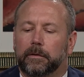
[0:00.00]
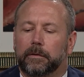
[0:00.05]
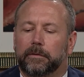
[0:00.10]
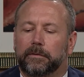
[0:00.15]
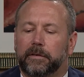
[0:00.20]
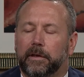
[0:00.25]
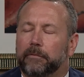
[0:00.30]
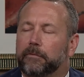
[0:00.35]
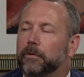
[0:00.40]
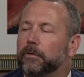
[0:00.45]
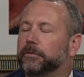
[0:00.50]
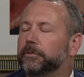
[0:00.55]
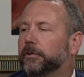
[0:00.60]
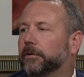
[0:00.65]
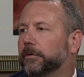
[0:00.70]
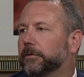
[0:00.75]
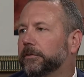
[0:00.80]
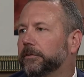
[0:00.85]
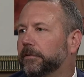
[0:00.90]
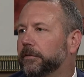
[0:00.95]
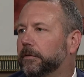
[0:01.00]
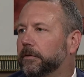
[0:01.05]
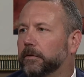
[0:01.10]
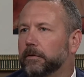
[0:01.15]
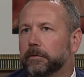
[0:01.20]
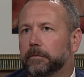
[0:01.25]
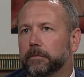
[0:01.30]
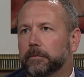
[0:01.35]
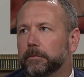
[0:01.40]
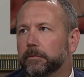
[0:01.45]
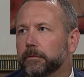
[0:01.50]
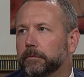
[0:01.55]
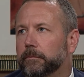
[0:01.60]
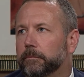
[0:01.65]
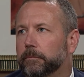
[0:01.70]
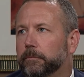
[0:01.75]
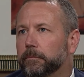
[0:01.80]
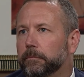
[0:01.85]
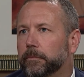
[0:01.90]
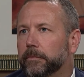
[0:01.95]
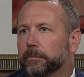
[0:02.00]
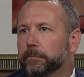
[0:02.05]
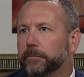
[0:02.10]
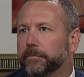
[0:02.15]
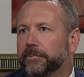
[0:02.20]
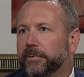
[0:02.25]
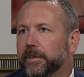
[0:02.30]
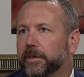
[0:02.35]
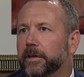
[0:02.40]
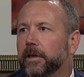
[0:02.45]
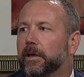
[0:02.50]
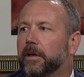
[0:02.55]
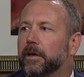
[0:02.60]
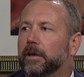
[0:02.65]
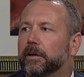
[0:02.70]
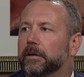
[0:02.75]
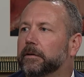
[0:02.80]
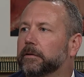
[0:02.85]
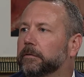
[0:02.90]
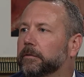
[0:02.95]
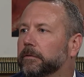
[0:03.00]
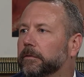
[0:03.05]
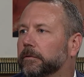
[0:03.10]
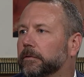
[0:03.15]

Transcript: several church, synagogue,